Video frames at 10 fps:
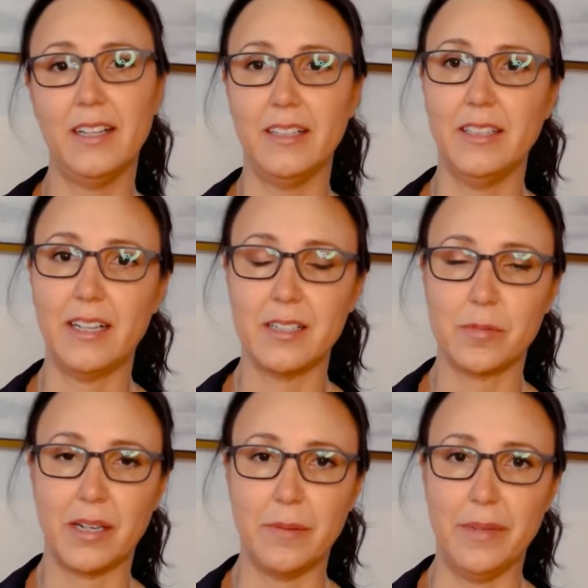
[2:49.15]
And that is
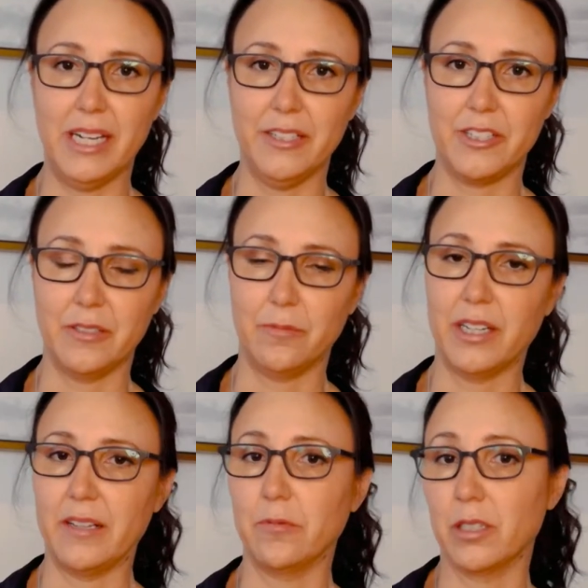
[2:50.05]
what I manage and what
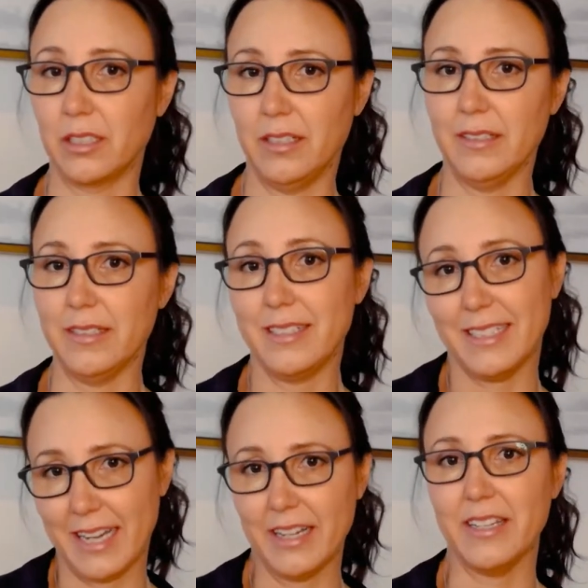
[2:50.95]
I work on
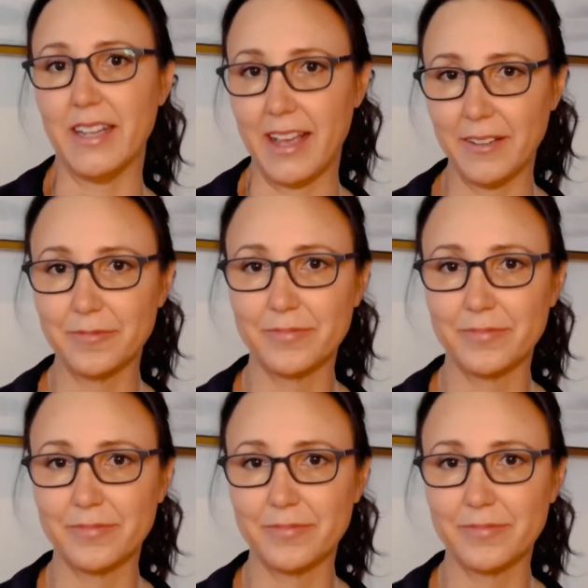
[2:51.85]
day to day.